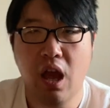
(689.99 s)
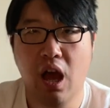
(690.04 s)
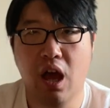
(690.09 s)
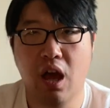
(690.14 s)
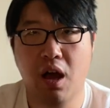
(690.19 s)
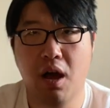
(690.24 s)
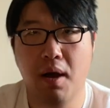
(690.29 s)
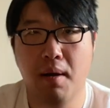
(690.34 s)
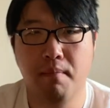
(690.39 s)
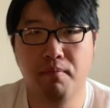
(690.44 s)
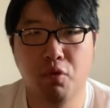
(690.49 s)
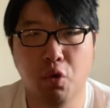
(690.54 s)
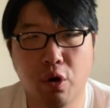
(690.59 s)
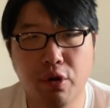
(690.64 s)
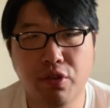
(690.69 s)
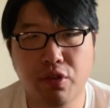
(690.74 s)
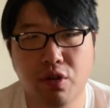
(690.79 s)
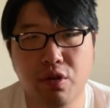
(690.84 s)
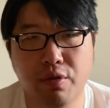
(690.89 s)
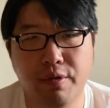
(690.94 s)
Um,
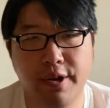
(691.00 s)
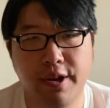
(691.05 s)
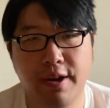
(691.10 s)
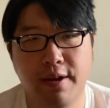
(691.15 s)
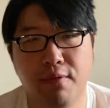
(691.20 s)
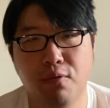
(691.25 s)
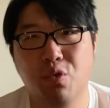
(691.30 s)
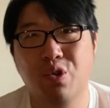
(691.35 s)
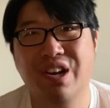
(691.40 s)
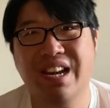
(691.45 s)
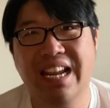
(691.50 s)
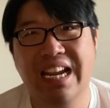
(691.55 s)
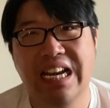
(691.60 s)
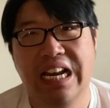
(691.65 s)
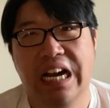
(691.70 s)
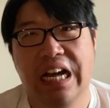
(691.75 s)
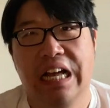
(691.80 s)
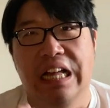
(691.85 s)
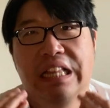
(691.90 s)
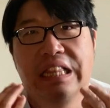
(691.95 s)
North Korea would need
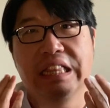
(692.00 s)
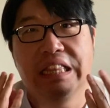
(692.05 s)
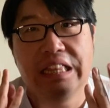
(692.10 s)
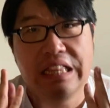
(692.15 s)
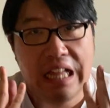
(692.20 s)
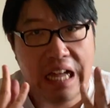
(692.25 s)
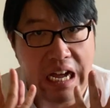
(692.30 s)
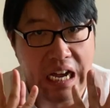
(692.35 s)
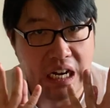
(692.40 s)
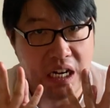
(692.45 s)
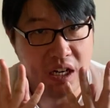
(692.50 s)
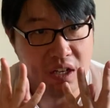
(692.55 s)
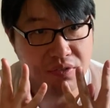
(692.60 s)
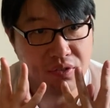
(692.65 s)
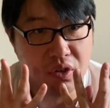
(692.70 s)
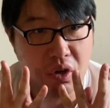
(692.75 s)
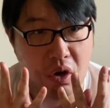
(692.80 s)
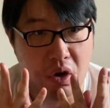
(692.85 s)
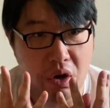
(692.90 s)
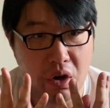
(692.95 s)
a lot of
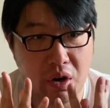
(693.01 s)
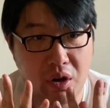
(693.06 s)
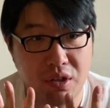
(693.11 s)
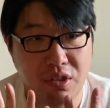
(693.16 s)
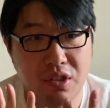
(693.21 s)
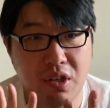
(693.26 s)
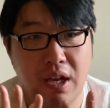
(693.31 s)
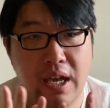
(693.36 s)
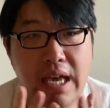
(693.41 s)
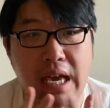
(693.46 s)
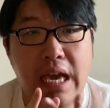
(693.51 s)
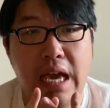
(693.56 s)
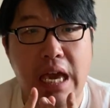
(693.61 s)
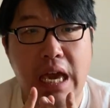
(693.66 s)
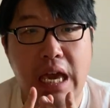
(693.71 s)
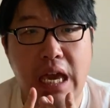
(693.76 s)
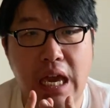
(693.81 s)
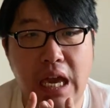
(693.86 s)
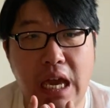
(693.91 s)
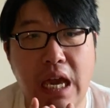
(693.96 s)
cards
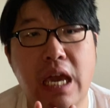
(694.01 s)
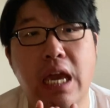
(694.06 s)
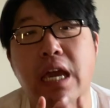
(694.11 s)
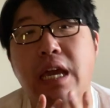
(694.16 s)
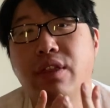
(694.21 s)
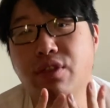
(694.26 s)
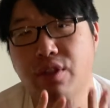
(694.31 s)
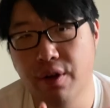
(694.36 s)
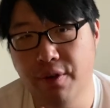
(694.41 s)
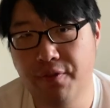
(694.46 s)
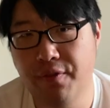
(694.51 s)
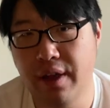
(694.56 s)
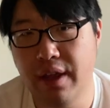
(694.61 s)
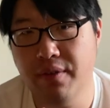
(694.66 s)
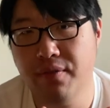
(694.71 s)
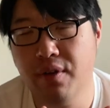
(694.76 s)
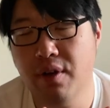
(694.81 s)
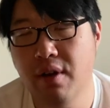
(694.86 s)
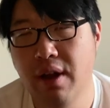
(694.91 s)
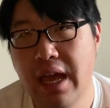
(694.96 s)
in their
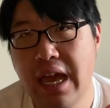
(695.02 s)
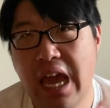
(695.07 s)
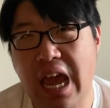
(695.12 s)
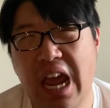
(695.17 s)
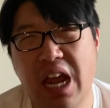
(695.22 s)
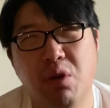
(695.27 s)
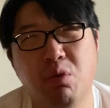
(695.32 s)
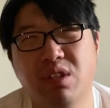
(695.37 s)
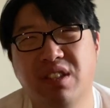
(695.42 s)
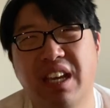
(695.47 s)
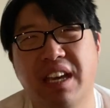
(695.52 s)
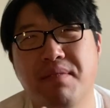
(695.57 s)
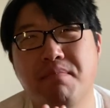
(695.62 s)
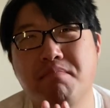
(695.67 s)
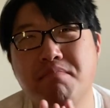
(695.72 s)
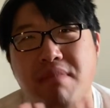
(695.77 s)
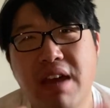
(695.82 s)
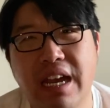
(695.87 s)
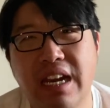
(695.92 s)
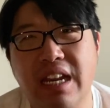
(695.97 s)
favor and would take
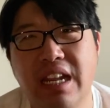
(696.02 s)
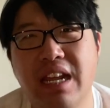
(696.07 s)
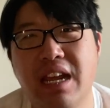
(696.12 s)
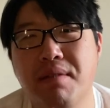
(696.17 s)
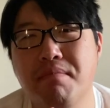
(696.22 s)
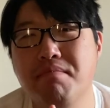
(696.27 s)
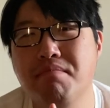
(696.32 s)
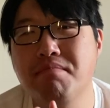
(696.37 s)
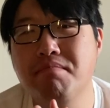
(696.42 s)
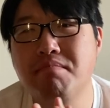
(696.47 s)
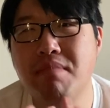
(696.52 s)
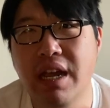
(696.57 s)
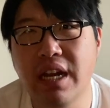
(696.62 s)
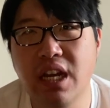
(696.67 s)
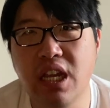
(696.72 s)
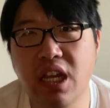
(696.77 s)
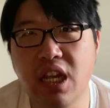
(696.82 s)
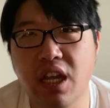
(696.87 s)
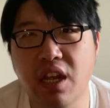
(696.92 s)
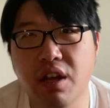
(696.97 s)
many,
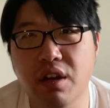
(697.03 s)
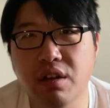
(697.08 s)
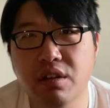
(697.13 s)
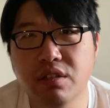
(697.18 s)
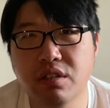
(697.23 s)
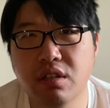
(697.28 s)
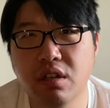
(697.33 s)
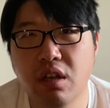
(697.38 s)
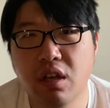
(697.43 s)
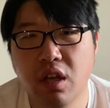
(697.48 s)
many years